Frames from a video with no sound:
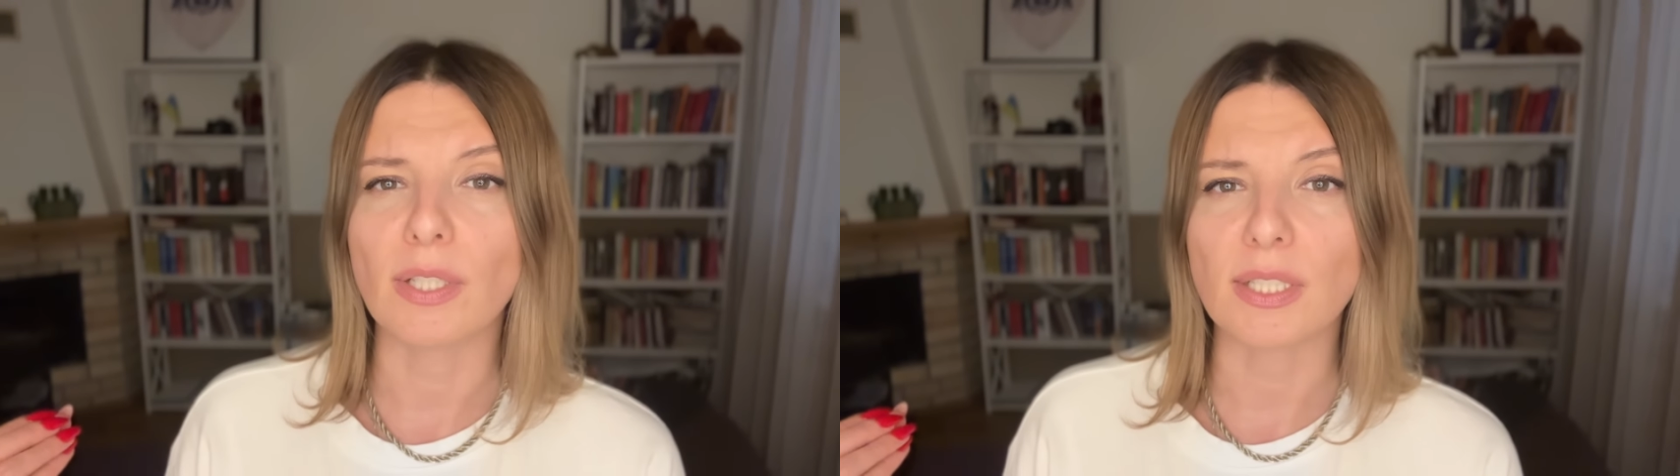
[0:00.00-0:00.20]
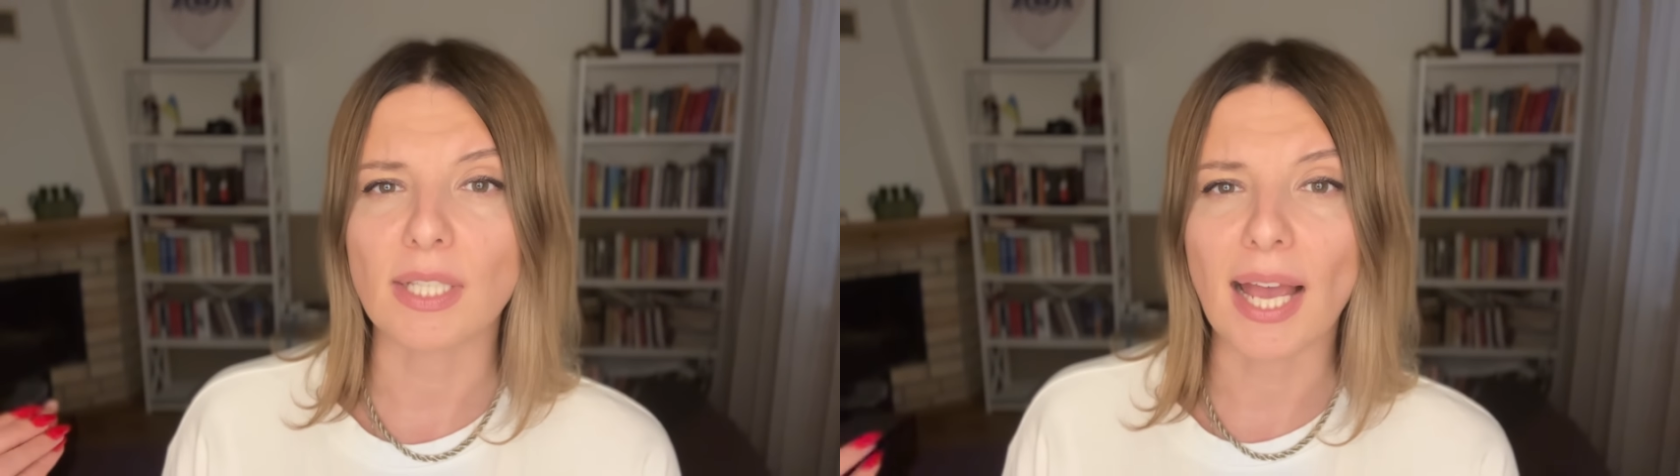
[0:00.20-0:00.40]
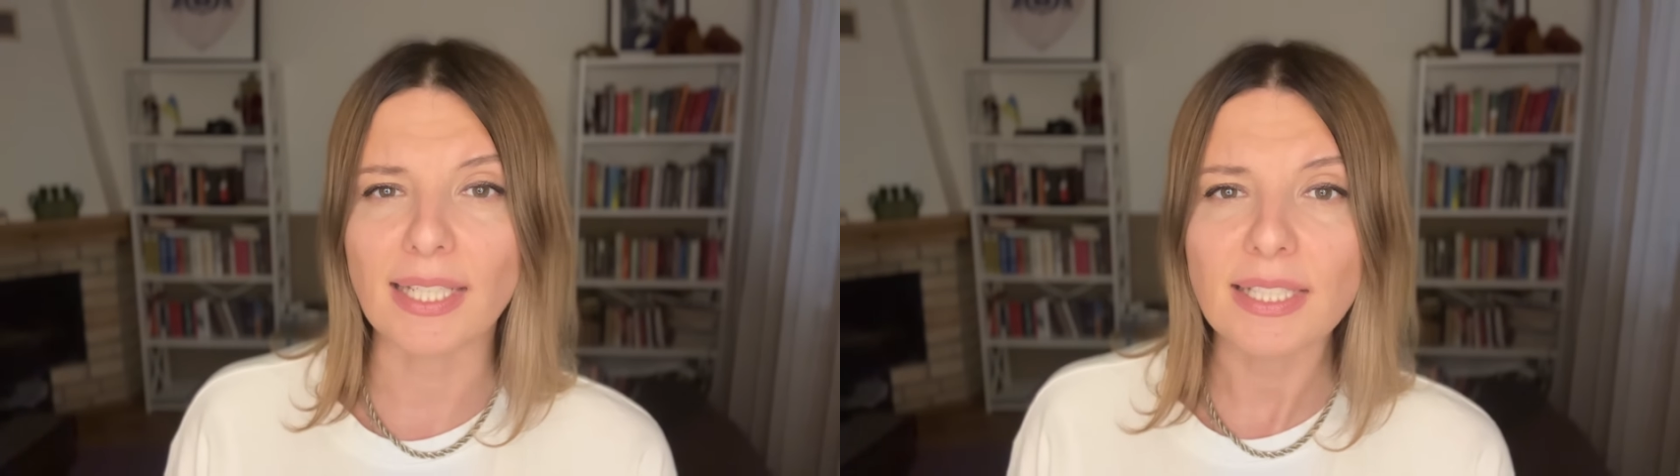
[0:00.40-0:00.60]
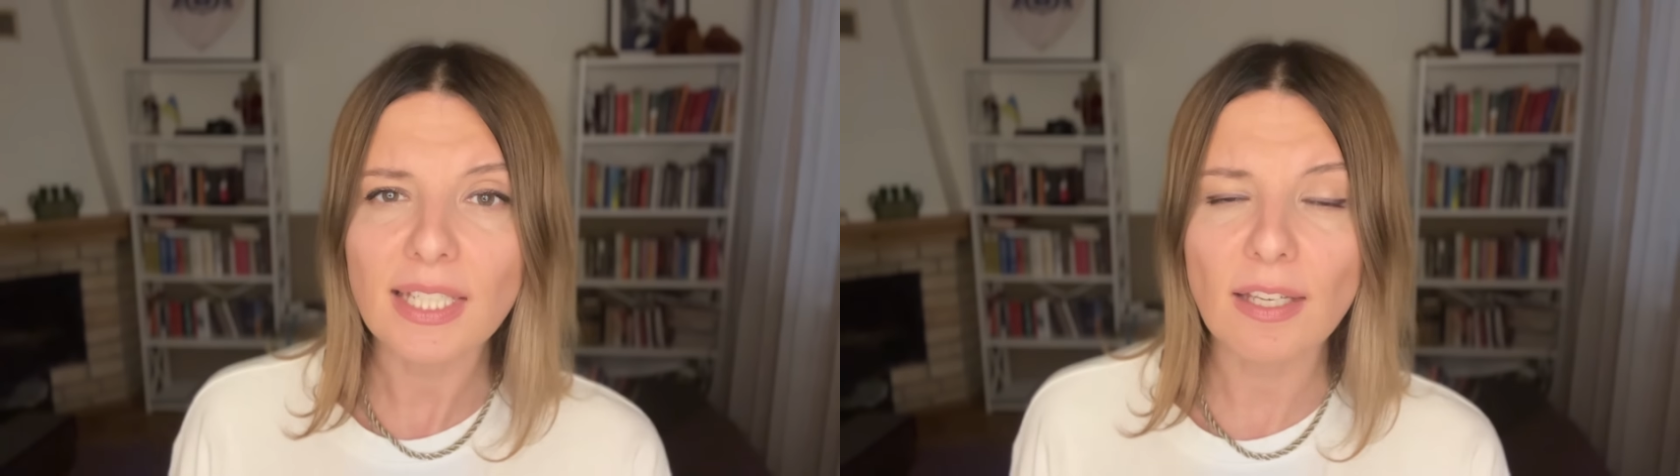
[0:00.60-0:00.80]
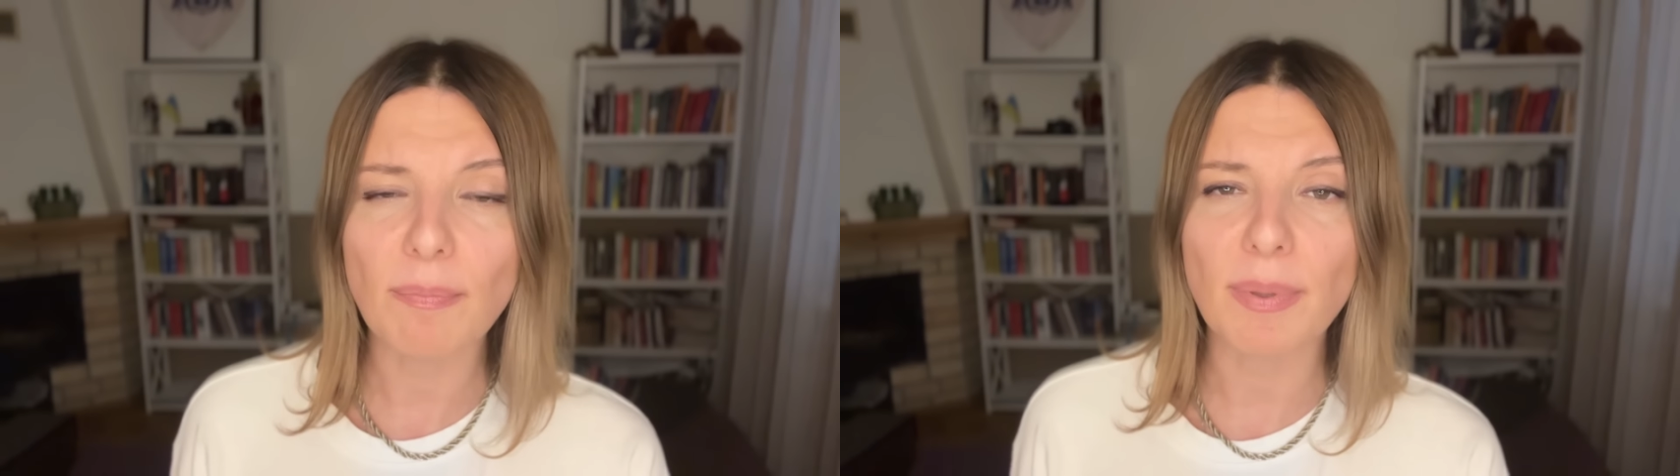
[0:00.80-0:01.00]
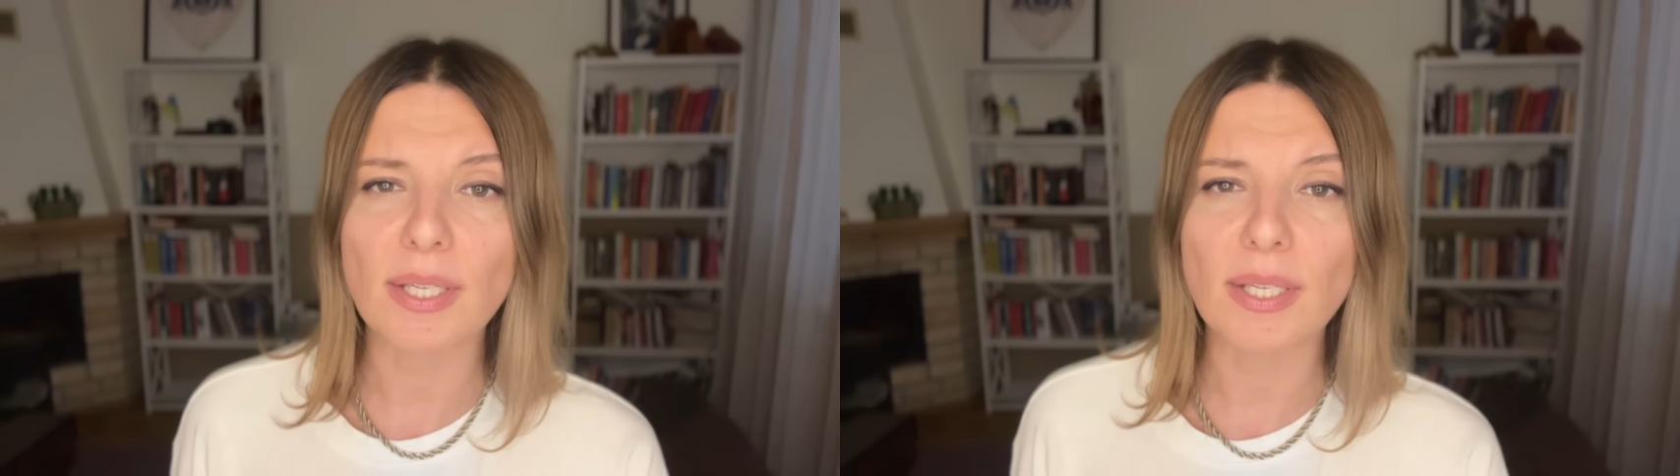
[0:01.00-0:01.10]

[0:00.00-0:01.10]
this IT